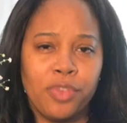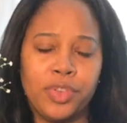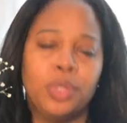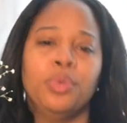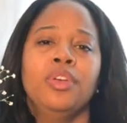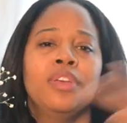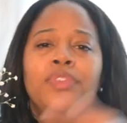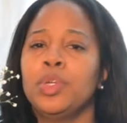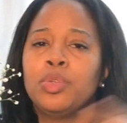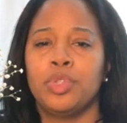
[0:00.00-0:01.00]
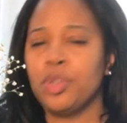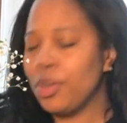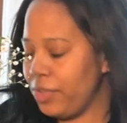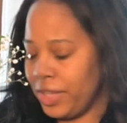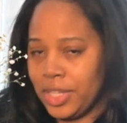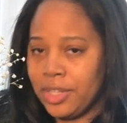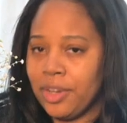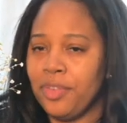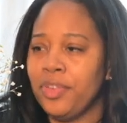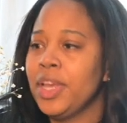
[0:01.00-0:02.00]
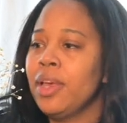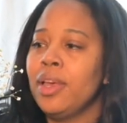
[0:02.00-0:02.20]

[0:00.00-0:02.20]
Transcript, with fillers: up for you if you don't show up for yourself.